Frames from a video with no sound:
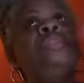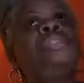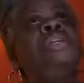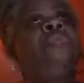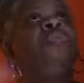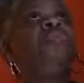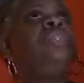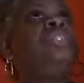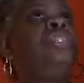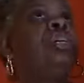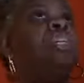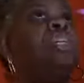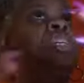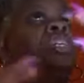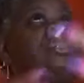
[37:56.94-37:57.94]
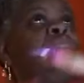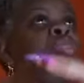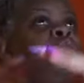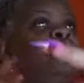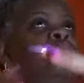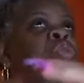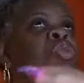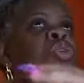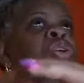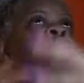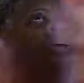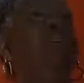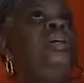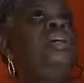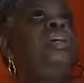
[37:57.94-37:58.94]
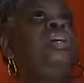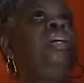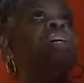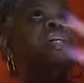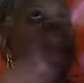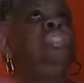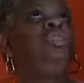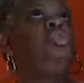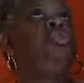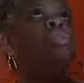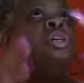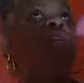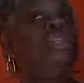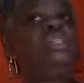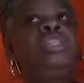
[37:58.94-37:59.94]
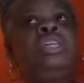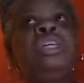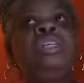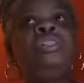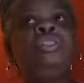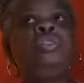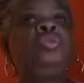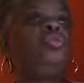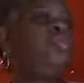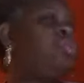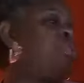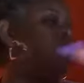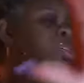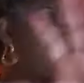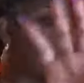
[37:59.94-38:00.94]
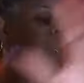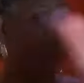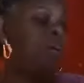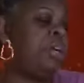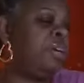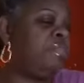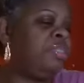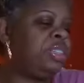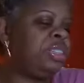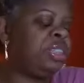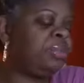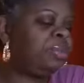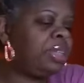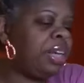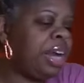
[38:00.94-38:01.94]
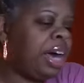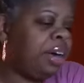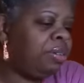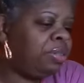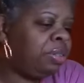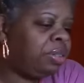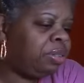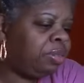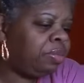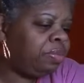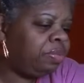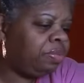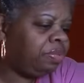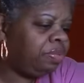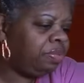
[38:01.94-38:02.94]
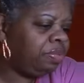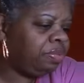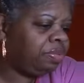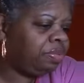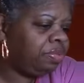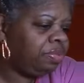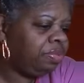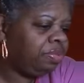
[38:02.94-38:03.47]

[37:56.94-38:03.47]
you sleep, something with your cholesterol is stronger or whatever, something, I don't know.